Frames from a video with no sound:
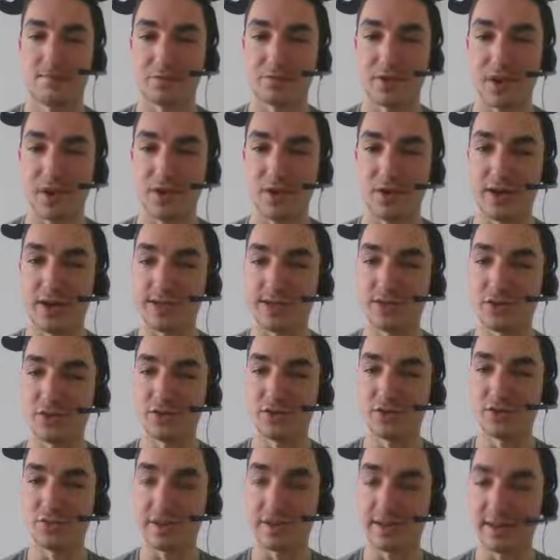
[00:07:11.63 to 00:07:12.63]
Okay, so I
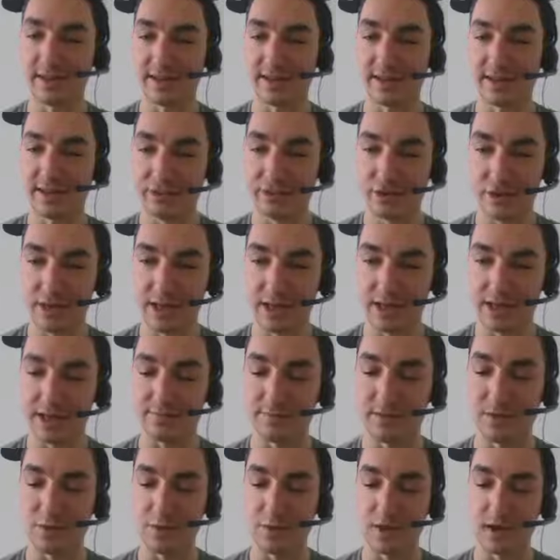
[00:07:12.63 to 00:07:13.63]
just want to give you guys,
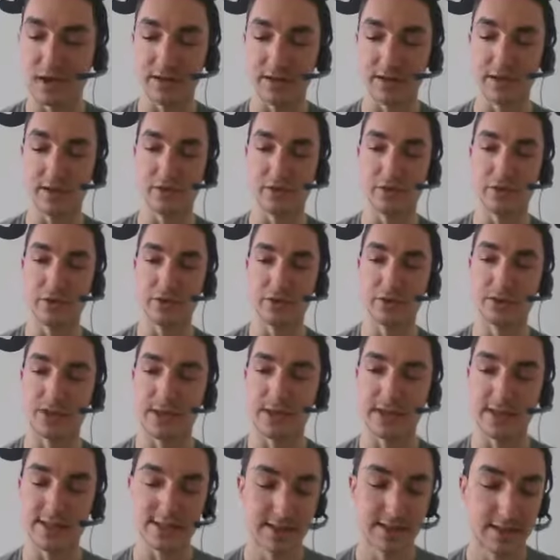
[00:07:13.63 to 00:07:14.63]
meanwhile, another use
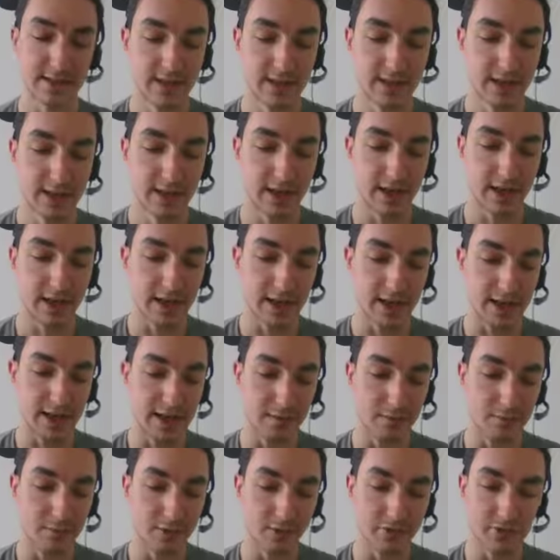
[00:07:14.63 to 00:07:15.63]
case,
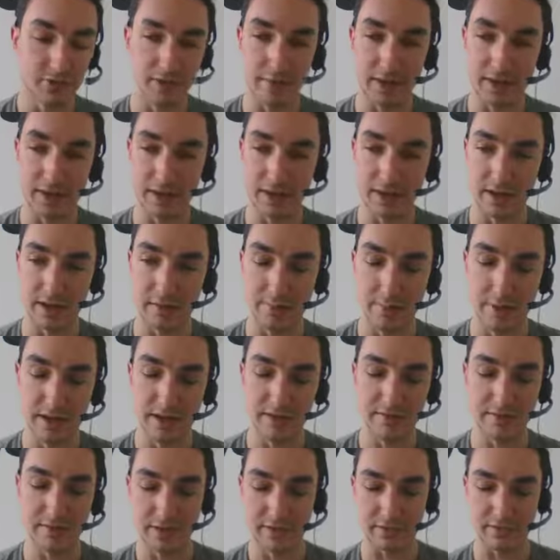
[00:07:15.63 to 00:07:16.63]
just about a
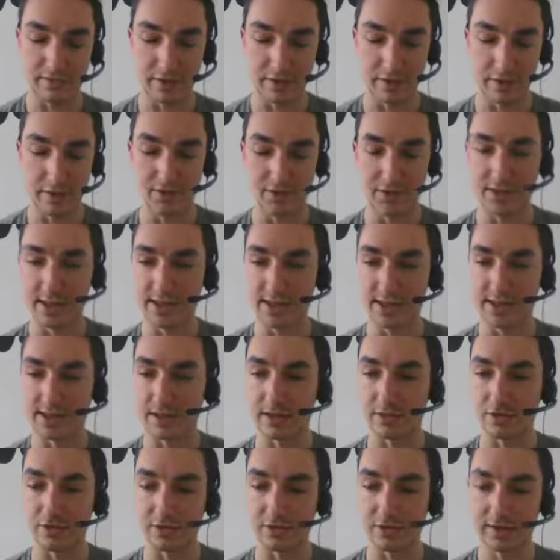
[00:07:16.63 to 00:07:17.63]
bit of a different use case,
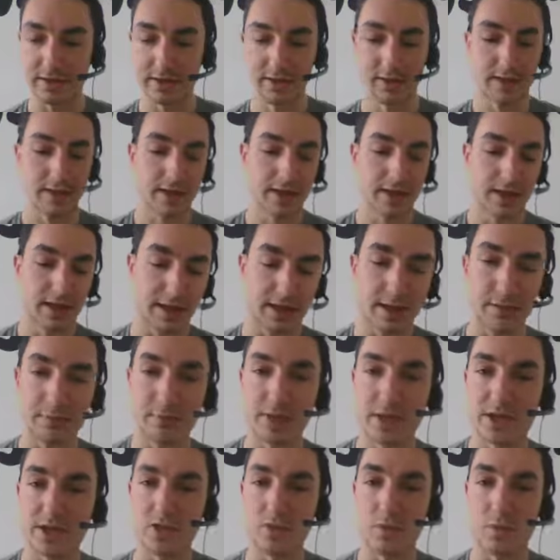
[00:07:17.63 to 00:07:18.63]
actually,
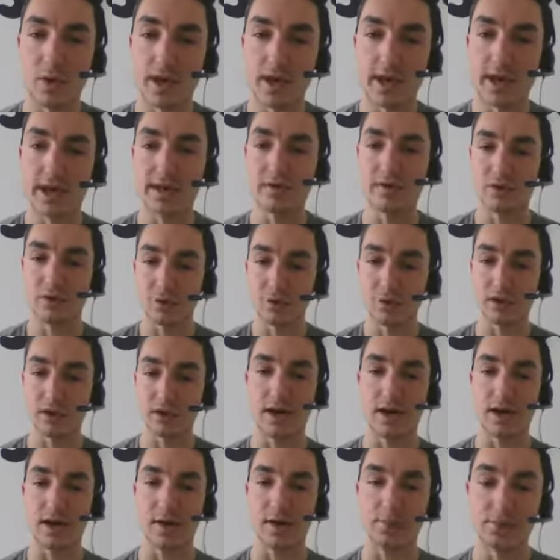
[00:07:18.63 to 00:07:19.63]
because on the one hand, the
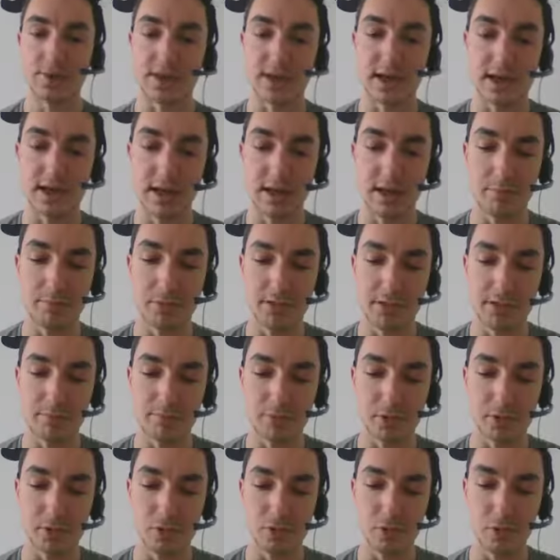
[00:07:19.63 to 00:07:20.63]
tool helps
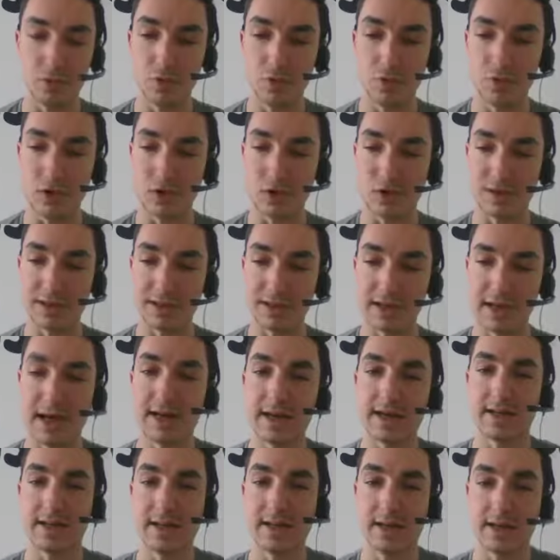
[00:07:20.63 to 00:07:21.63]
people who are
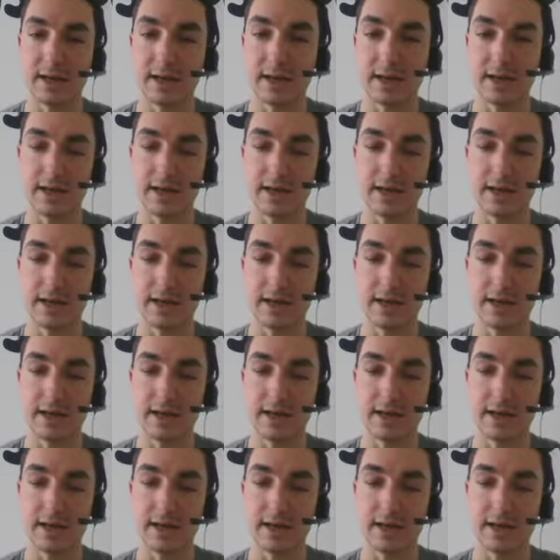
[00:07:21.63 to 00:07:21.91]
lacking